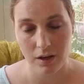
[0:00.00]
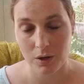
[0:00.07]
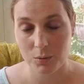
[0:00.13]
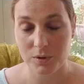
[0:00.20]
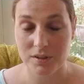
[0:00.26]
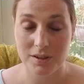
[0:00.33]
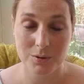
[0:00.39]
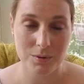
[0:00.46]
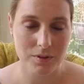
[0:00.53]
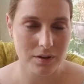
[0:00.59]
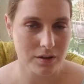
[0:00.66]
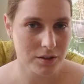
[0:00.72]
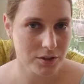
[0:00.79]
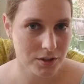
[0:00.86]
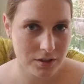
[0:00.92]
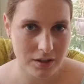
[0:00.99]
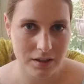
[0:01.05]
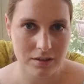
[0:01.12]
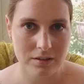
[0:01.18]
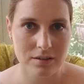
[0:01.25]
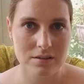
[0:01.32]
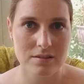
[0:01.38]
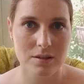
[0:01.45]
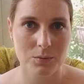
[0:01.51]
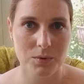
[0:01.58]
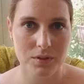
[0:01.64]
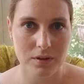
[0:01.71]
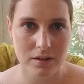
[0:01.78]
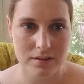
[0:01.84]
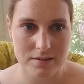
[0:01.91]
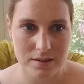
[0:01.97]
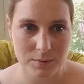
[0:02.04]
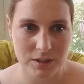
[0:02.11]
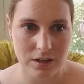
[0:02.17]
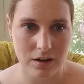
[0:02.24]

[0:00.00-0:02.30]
working with our curators and with our exhibit